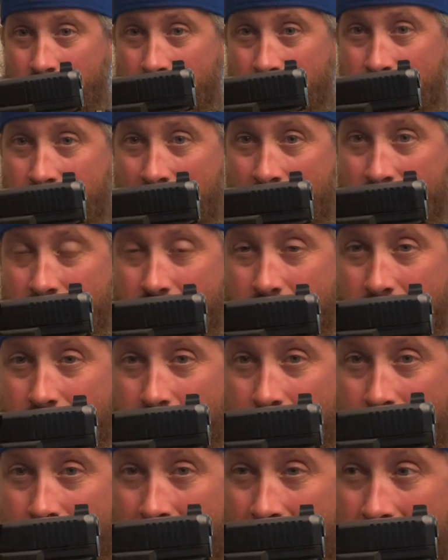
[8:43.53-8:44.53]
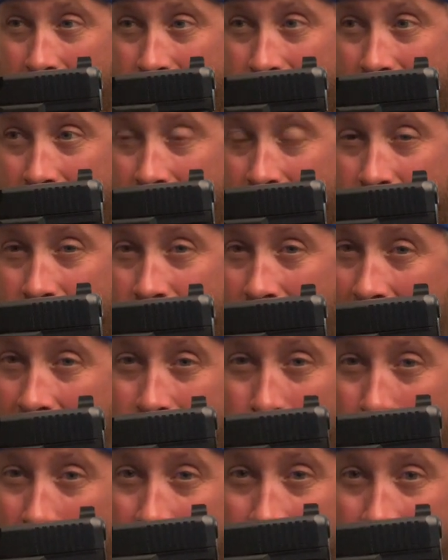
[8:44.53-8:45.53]
5
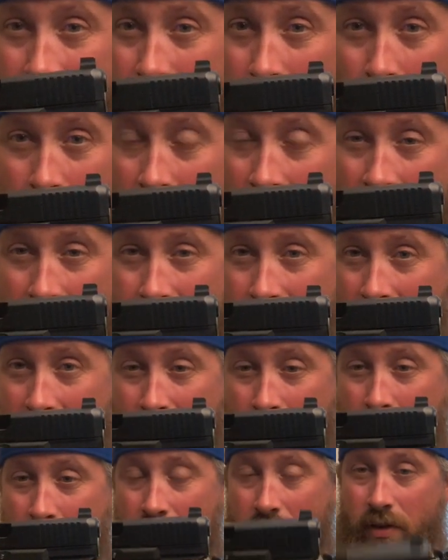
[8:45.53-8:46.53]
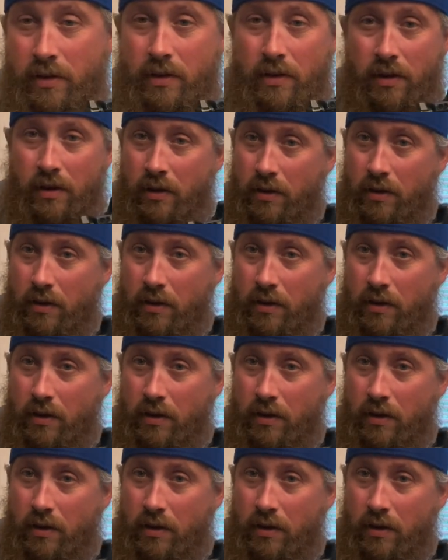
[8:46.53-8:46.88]
weeks, 4.5, 5 weeks.